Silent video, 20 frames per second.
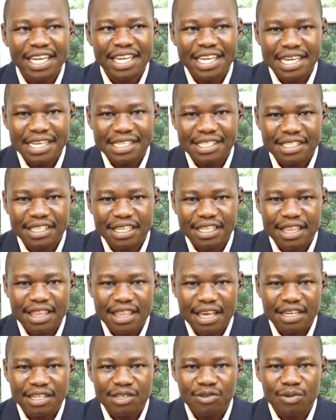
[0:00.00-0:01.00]
guest
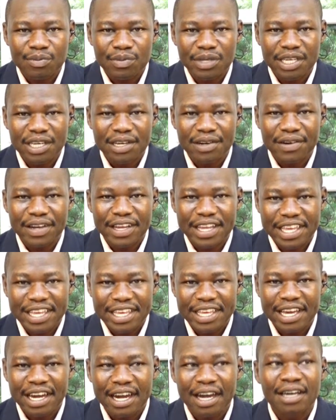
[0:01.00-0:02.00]
that will be
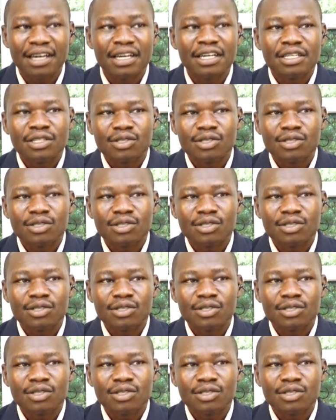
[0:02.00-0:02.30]
here